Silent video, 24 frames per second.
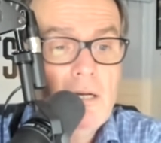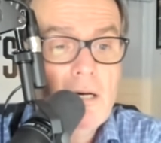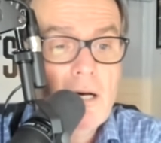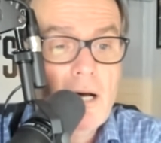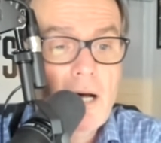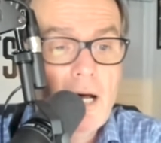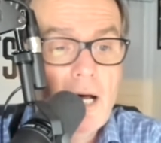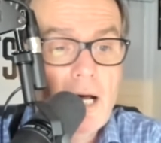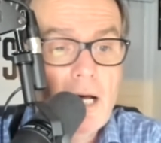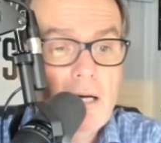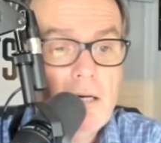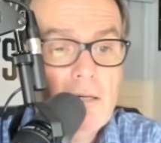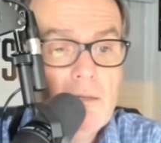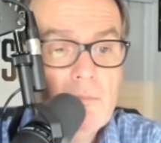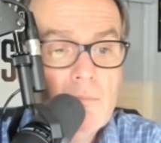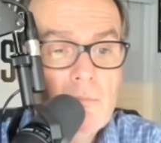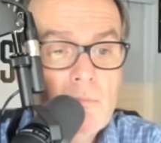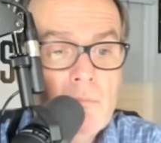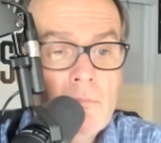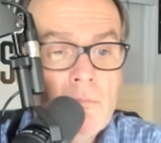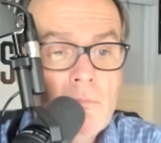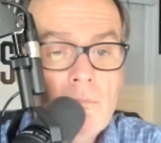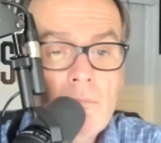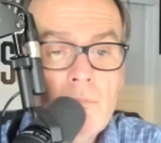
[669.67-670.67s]
You
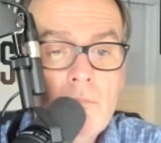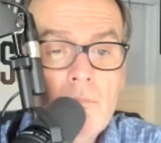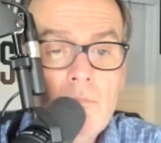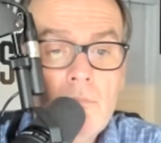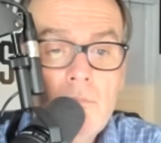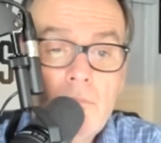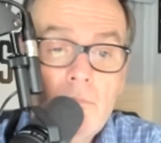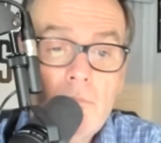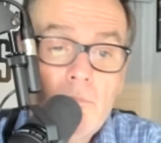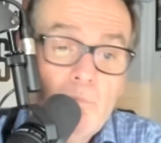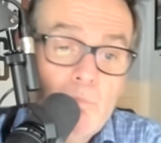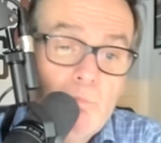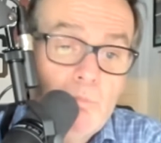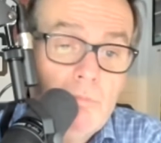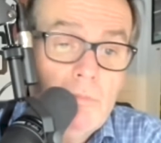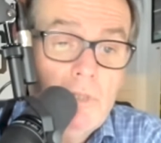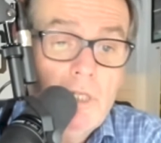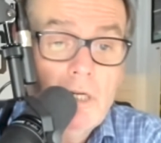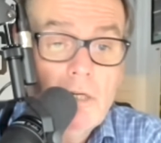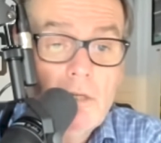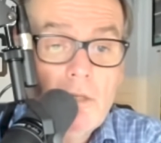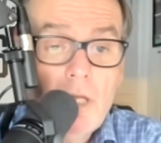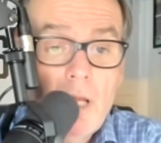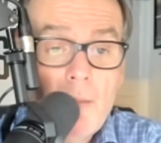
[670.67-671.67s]

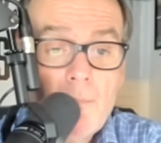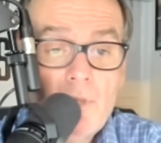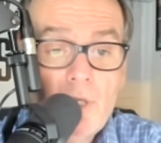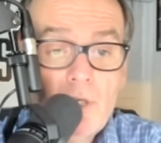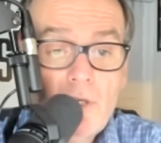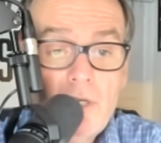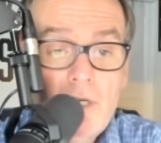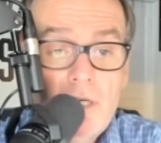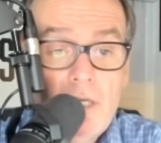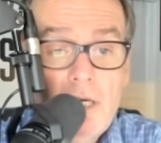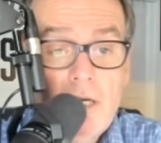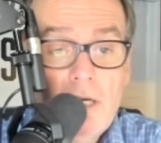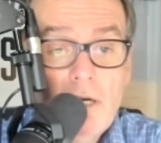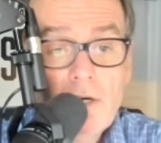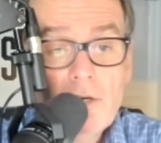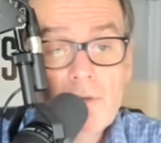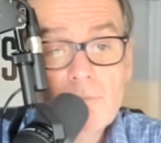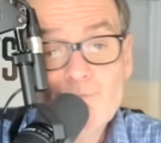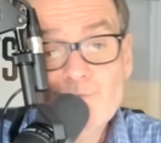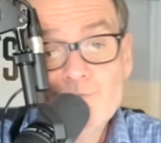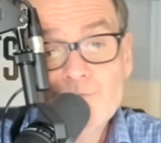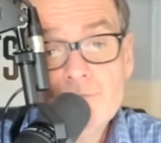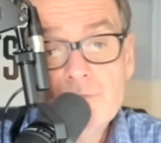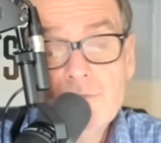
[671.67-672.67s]
know, I'm looking here.
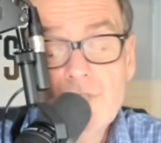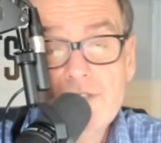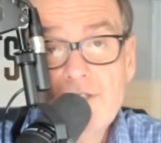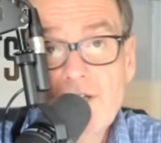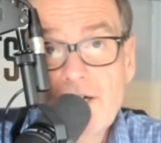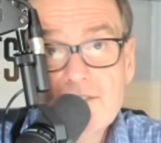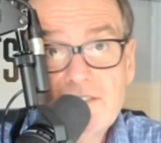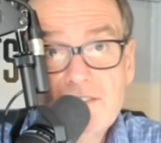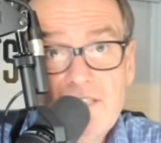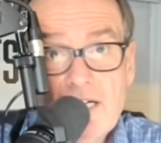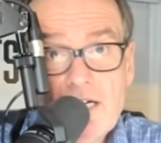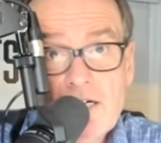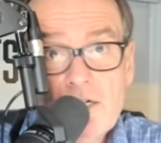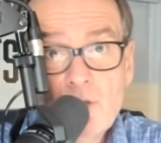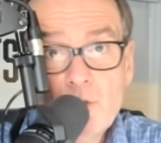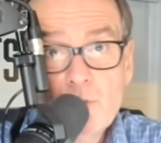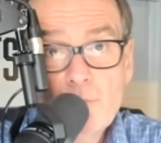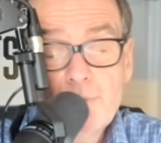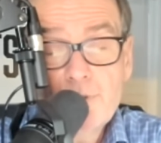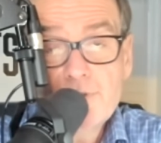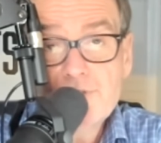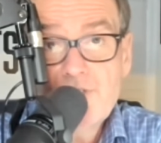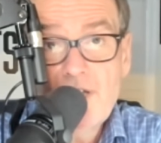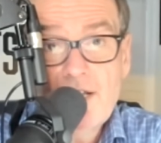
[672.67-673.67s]
The touchdown
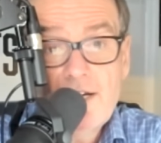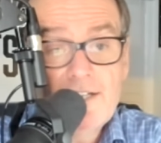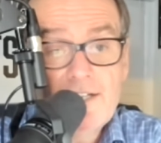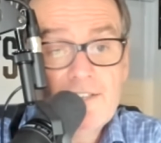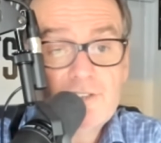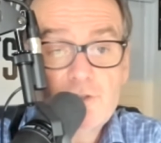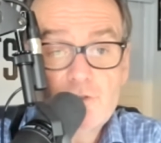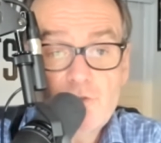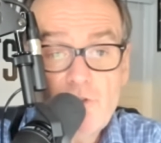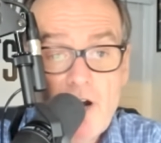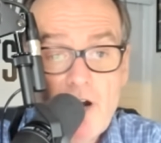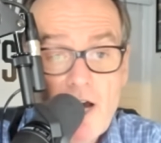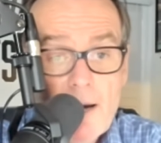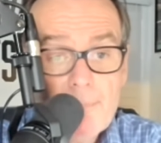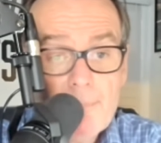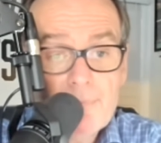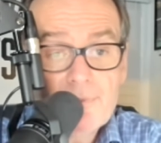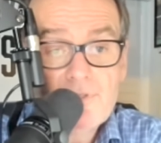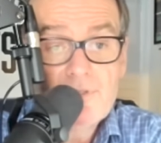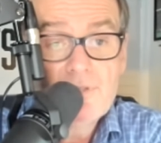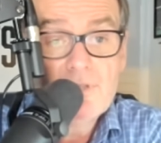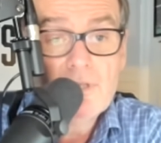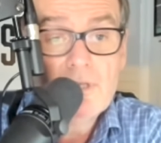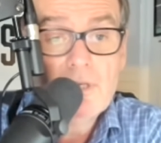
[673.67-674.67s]
percentage
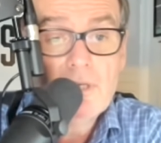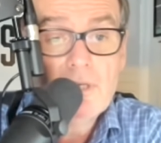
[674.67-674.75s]
dropped.